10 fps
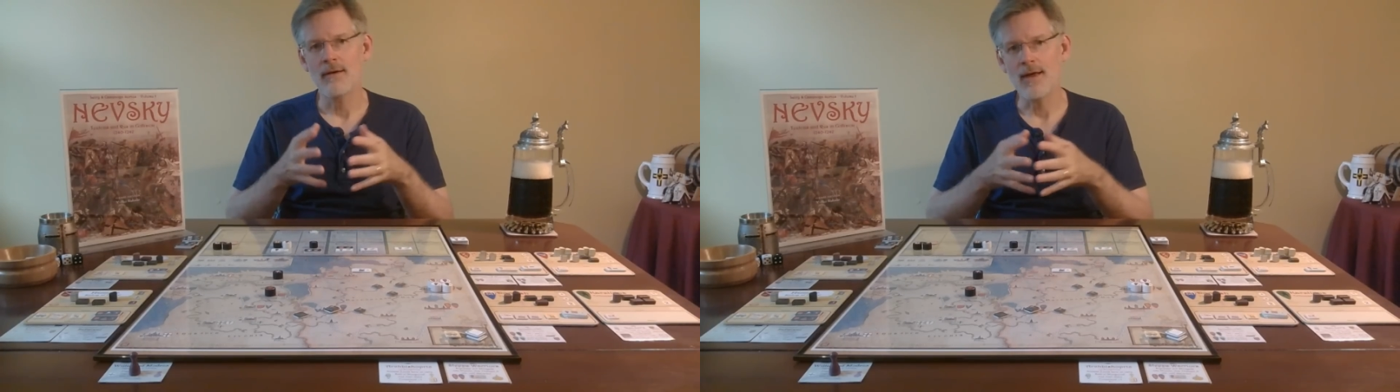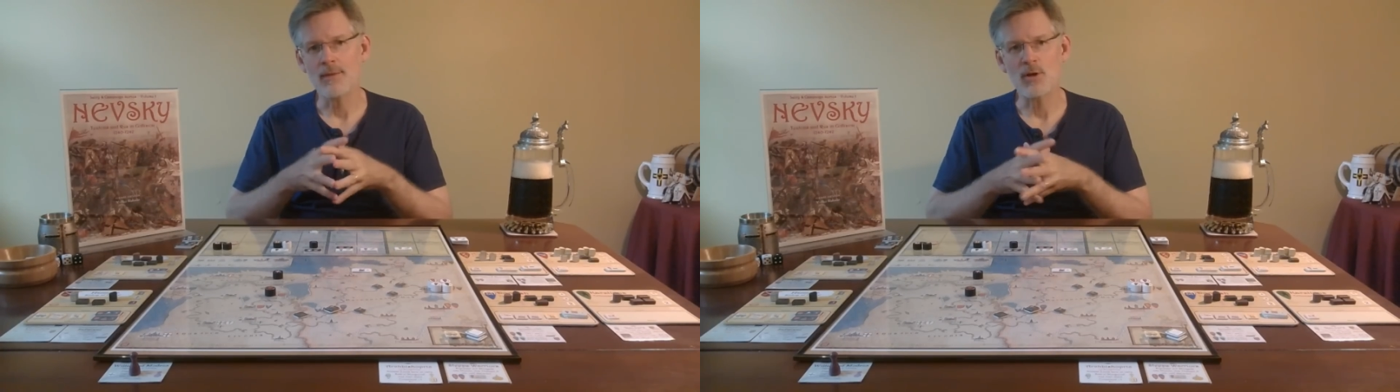
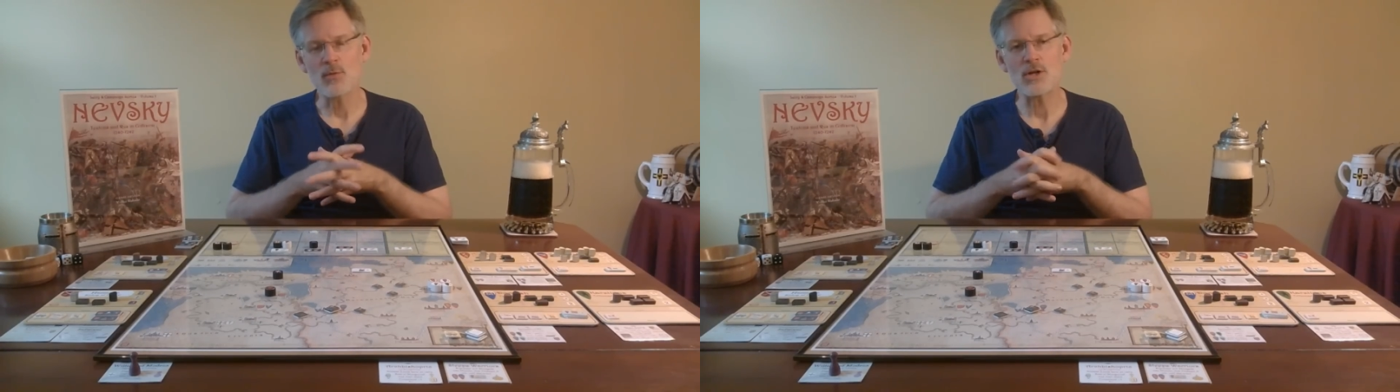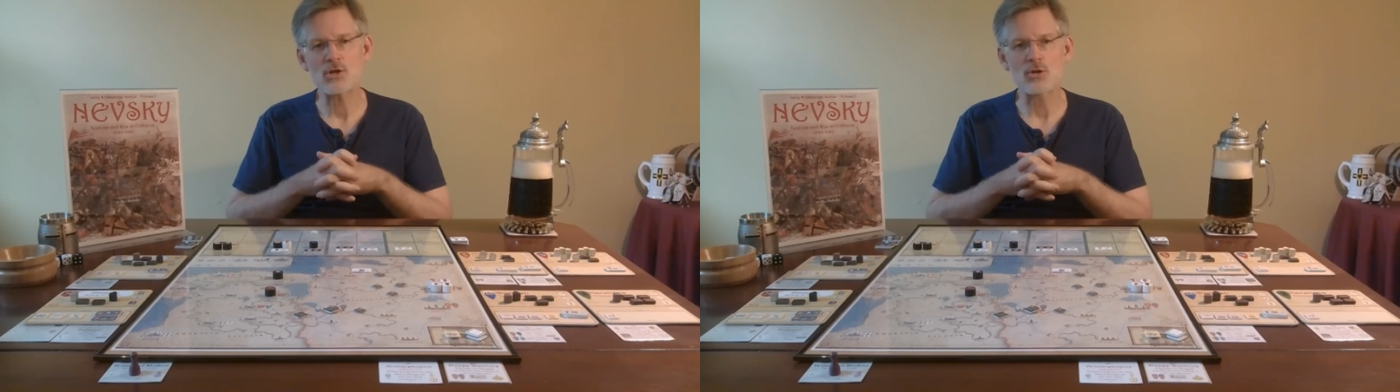enemy
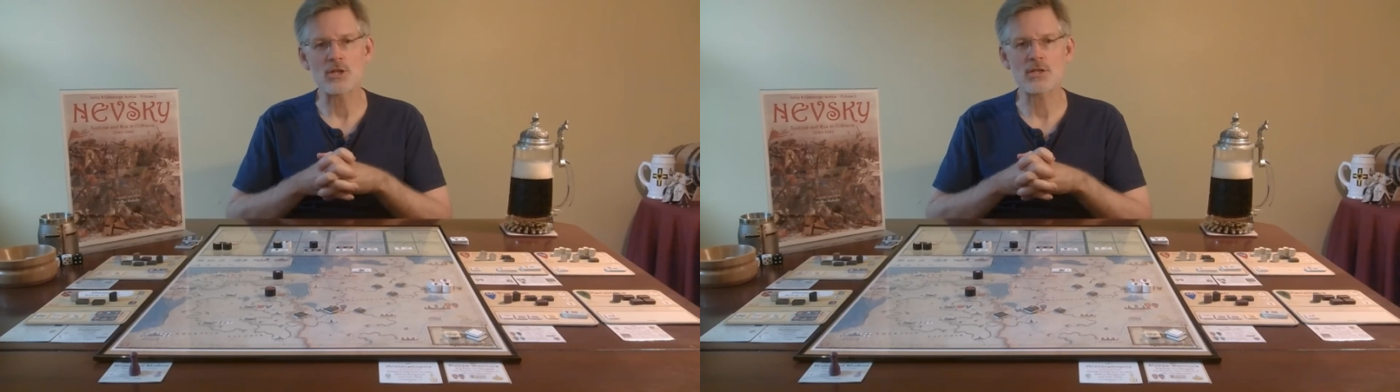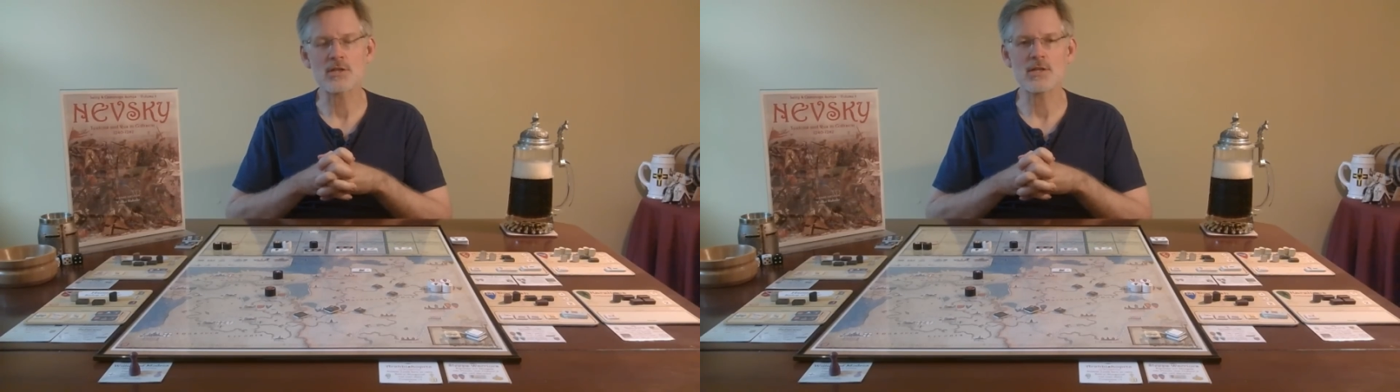
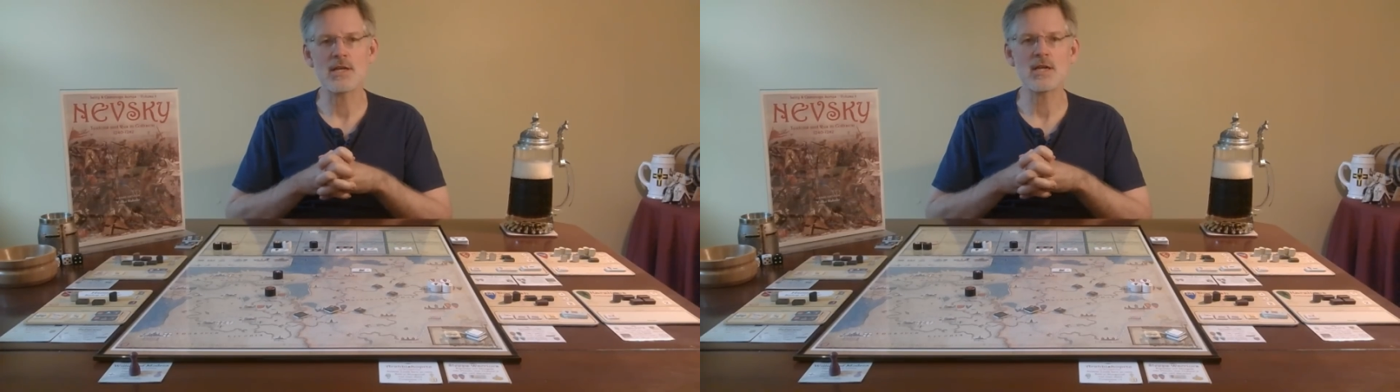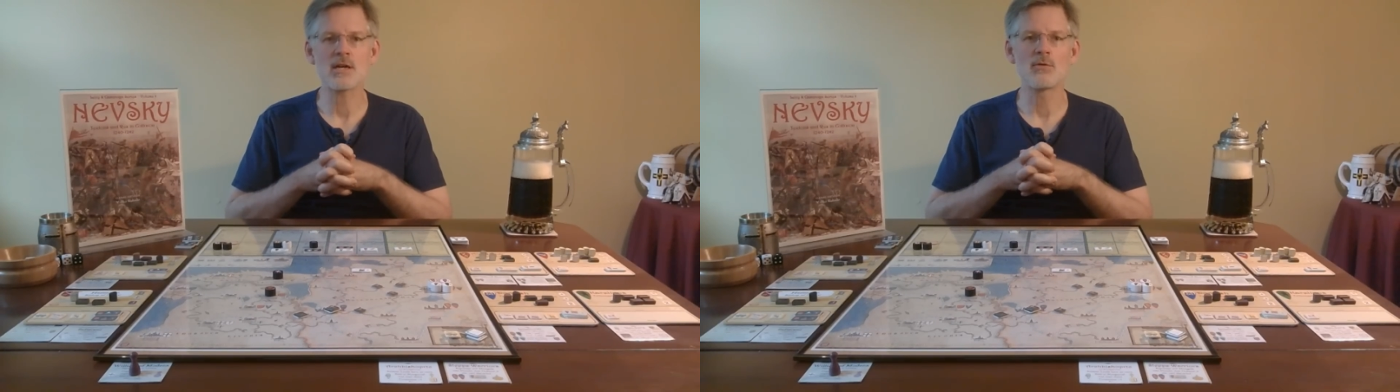resources and
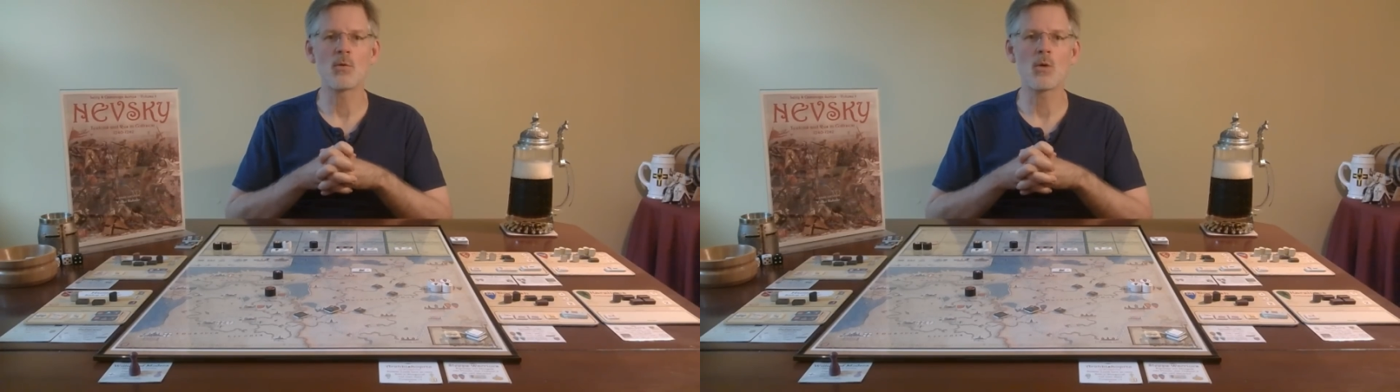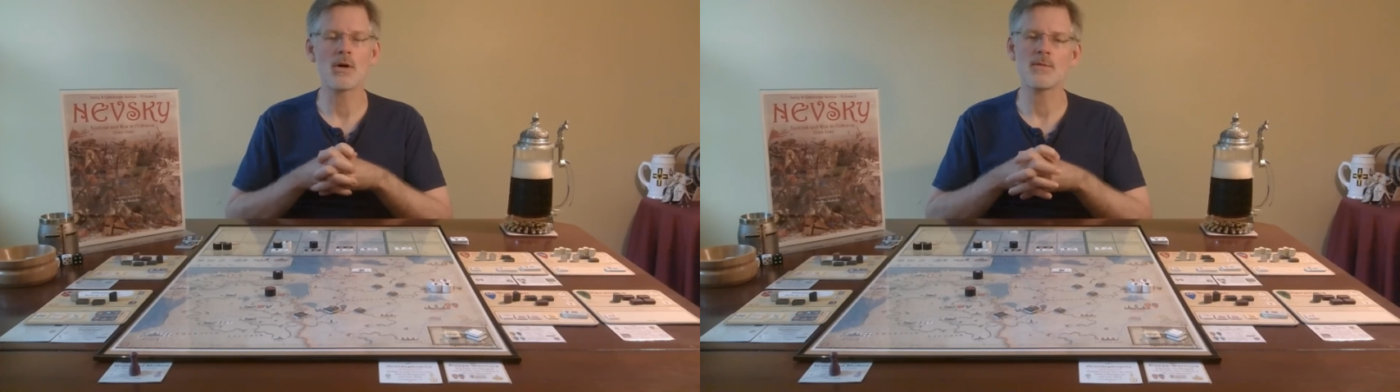he can
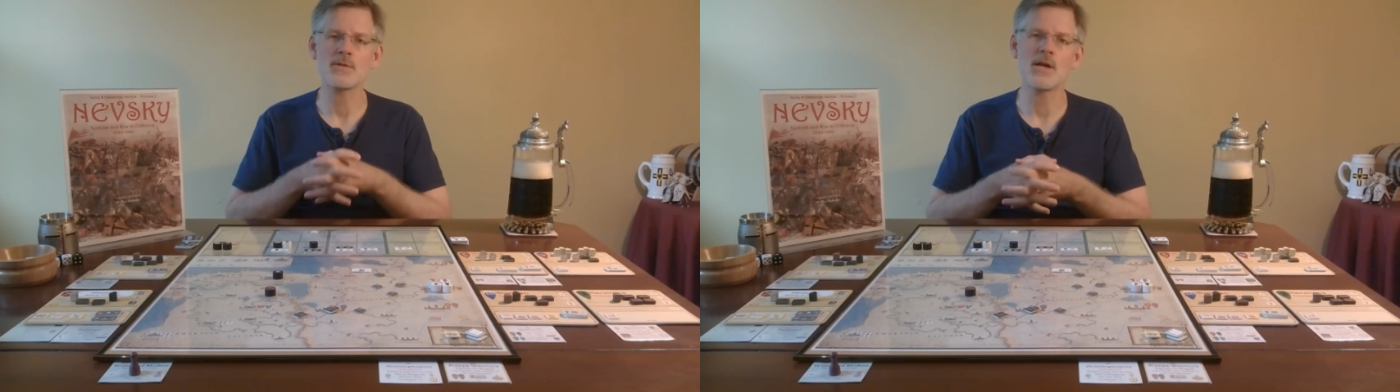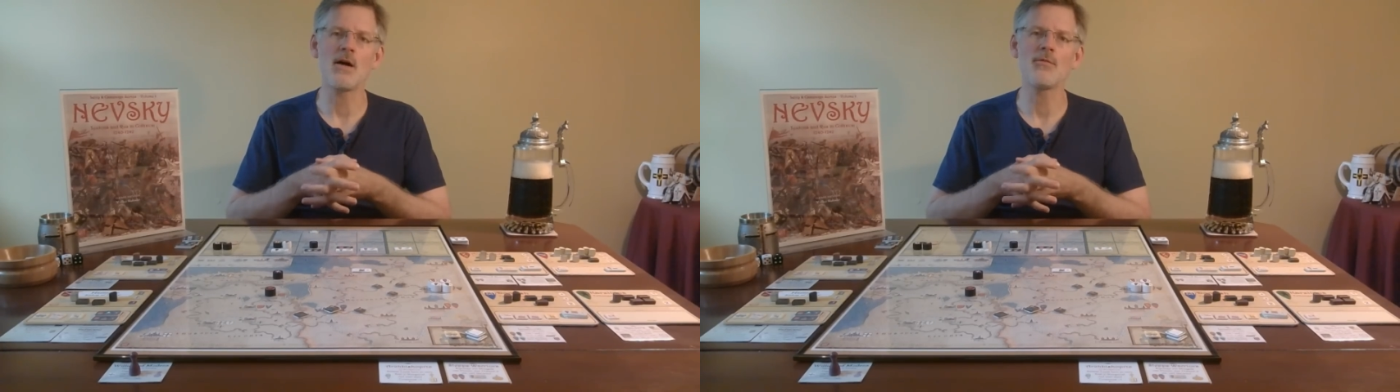reward
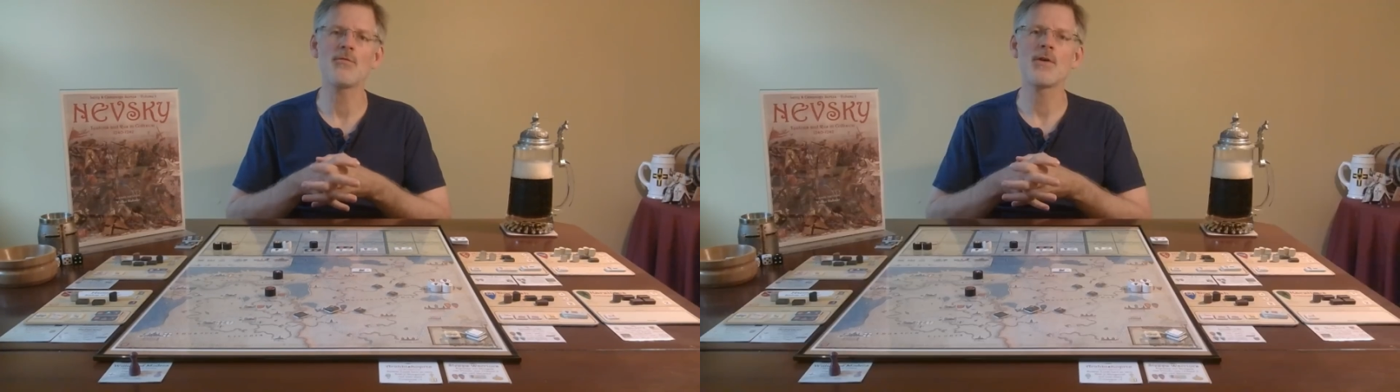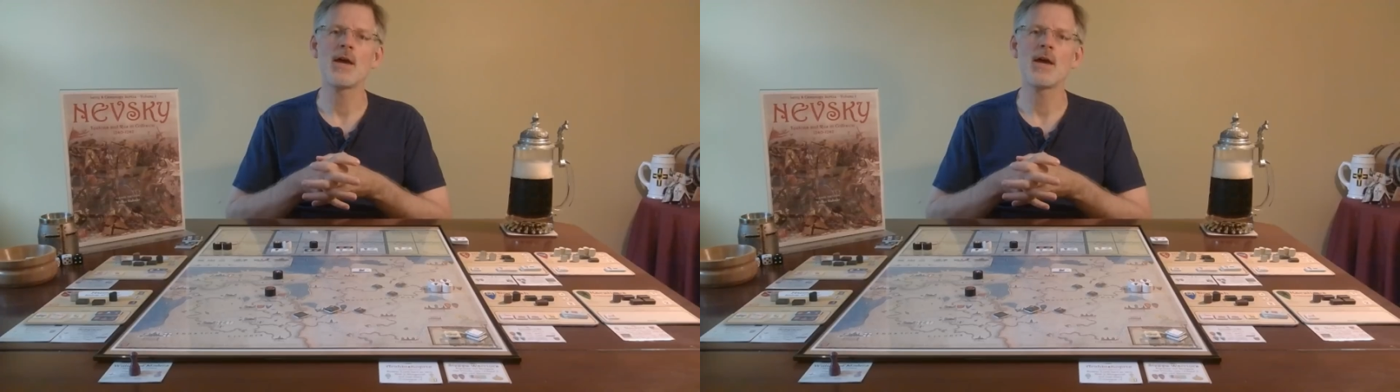himself